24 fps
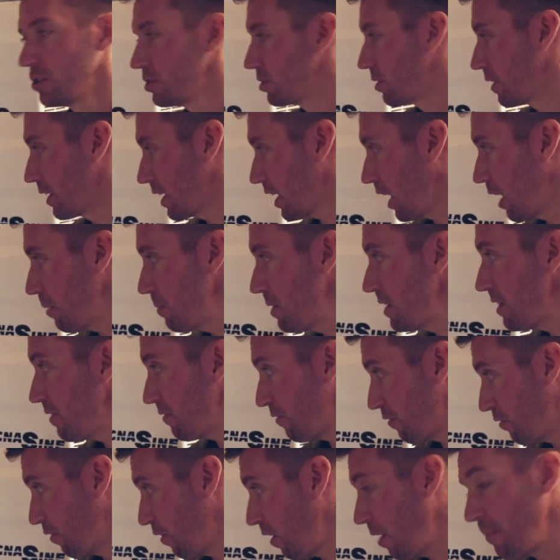So they come in
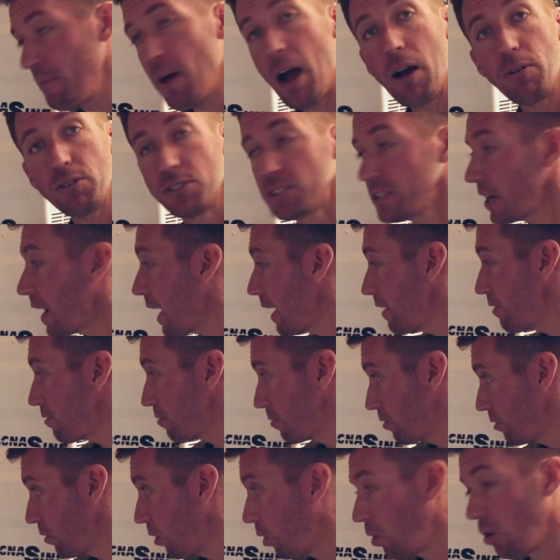from outside
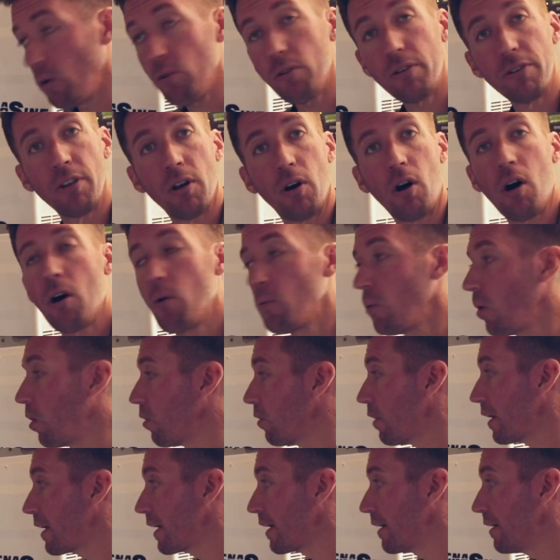through the hole in the
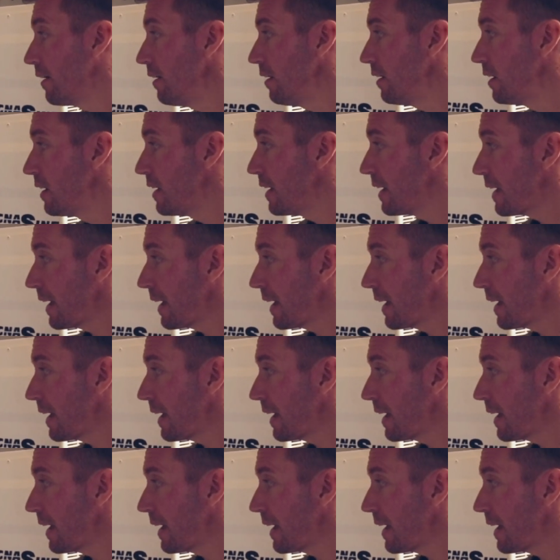wall right here